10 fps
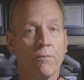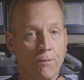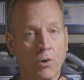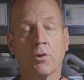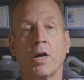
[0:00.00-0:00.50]

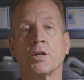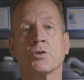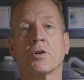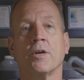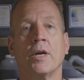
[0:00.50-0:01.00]

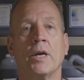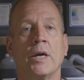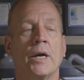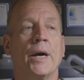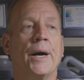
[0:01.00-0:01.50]
fertilizer.
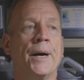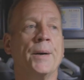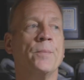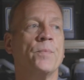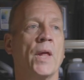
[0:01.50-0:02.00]

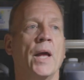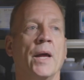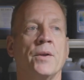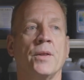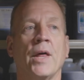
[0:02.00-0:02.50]

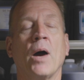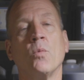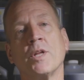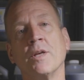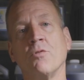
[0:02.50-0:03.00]
And that
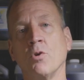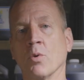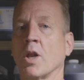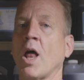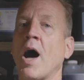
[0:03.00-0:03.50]
would give you
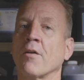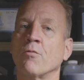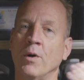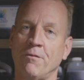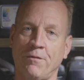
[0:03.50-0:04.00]
a lot
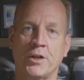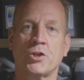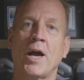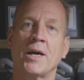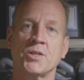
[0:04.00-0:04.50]
of what
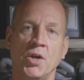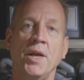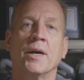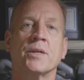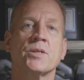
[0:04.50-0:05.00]
fish has
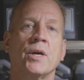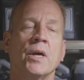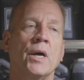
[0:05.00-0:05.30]
in it.